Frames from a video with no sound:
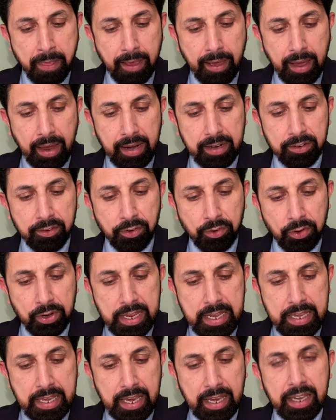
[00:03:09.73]
and
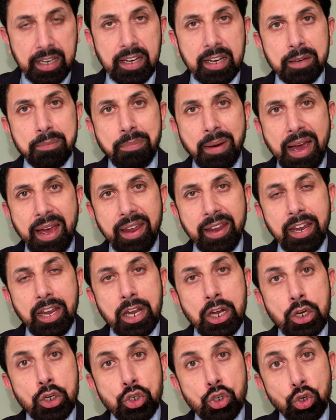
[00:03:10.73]
regain it by
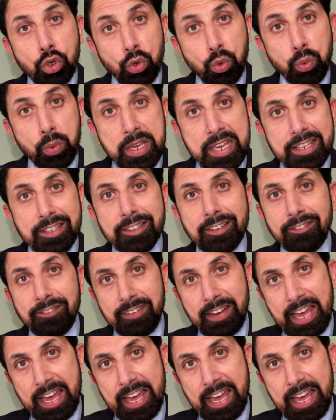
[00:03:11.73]
2 weeks of